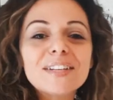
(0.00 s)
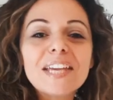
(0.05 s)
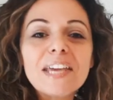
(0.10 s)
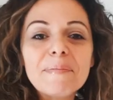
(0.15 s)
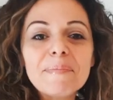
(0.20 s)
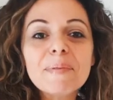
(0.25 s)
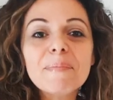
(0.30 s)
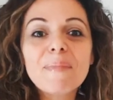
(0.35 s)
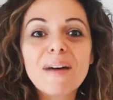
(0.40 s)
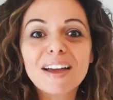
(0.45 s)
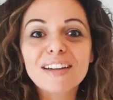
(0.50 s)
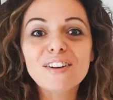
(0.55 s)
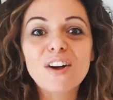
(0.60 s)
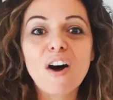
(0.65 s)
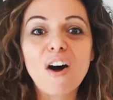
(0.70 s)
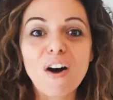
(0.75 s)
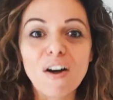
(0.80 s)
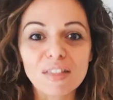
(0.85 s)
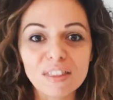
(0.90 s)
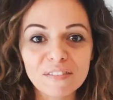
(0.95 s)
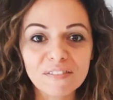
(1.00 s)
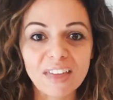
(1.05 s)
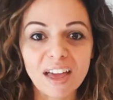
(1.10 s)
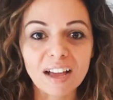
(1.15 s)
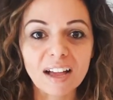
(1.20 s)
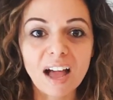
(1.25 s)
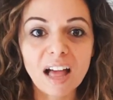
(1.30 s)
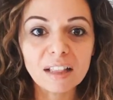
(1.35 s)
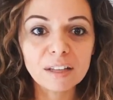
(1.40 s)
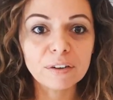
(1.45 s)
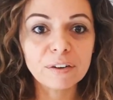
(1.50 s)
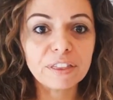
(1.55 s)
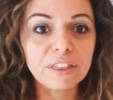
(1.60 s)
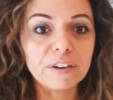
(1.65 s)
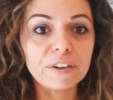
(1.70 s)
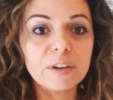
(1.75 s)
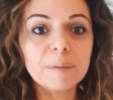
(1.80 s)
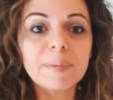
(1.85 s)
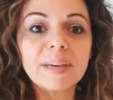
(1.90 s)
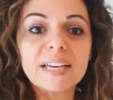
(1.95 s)
keep in mind all of that color
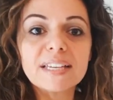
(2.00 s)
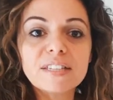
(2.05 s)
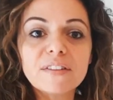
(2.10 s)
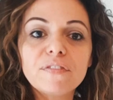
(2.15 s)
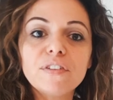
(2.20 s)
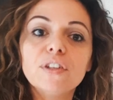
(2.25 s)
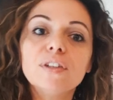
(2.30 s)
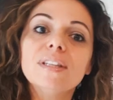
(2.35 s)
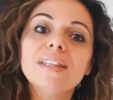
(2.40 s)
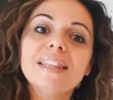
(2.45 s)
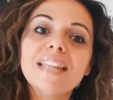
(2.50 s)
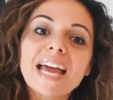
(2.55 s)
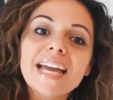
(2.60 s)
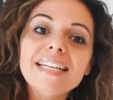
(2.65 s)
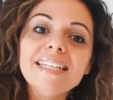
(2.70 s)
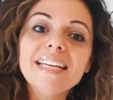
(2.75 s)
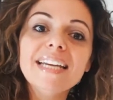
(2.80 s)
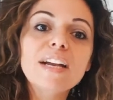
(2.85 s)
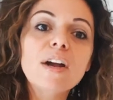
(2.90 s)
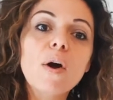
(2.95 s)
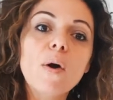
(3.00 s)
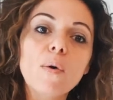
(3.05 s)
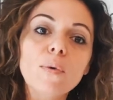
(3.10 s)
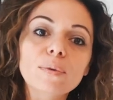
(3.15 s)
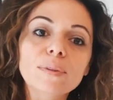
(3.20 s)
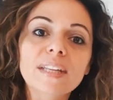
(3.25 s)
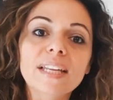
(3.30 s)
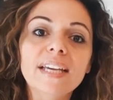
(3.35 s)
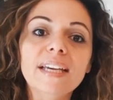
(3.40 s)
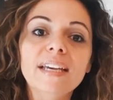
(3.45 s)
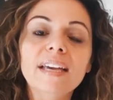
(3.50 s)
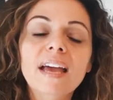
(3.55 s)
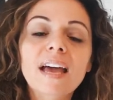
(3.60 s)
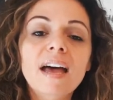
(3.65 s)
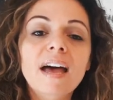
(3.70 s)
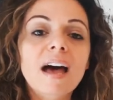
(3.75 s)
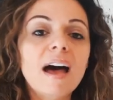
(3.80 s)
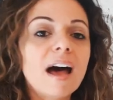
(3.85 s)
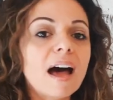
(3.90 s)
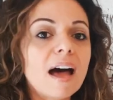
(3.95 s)
theory, because if you're lightening only
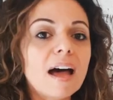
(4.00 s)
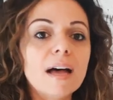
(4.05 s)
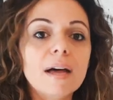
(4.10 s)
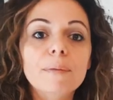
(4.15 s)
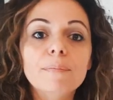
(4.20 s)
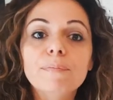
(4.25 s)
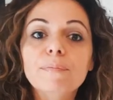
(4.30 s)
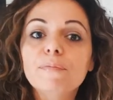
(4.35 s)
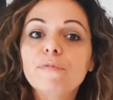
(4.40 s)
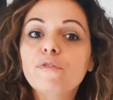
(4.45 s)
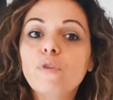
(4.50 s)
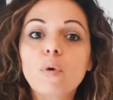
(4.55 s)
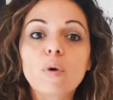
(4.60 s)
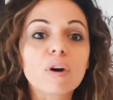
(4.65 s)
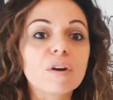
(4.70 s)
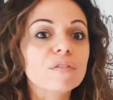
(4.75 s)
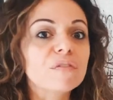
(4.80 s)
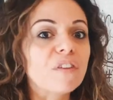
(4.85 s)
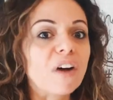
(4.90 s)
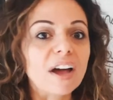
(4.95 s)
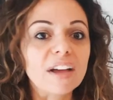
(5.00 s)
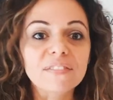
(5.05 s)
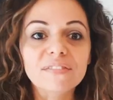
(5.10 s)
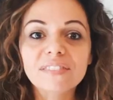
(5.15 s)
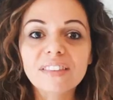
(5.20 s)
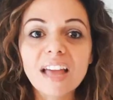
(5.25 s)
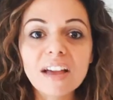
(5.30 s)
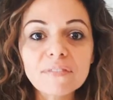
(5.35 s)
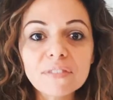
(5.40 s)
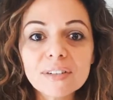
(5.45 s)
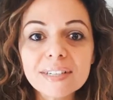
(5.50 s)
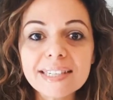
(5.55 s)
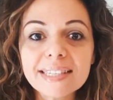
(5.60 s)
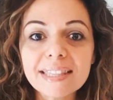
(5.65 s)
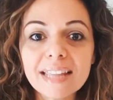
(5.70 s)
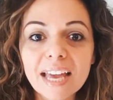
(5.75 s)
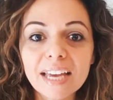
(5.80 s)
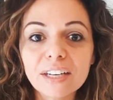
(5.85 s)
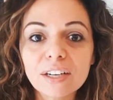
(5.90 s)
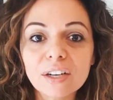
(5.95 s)
4 or 5 levels
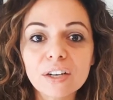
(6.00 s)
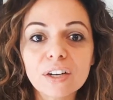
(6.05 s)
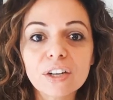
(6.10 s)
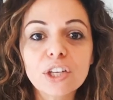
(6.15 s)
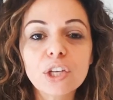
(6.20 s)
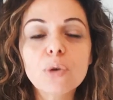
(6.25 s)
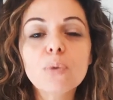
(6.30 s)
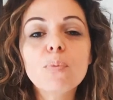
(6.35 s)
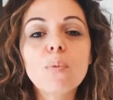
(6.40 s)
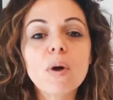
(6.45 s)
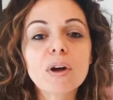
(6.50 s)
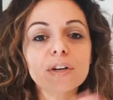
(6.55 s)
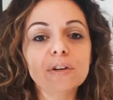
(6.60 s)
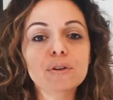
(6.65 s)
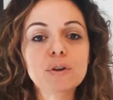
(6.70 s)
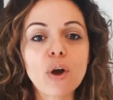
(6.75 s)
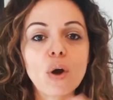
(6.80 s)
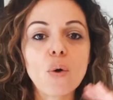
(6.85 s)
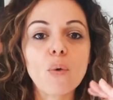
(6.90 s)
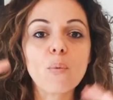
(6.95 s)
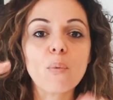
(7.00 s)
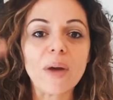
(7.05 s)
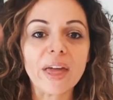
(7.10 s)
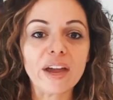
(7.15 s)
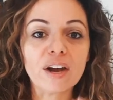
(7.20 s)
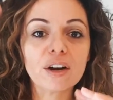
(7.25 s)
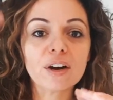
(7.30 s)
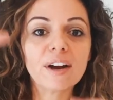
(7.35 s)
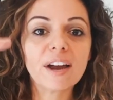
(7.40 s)
lighter, you want to know where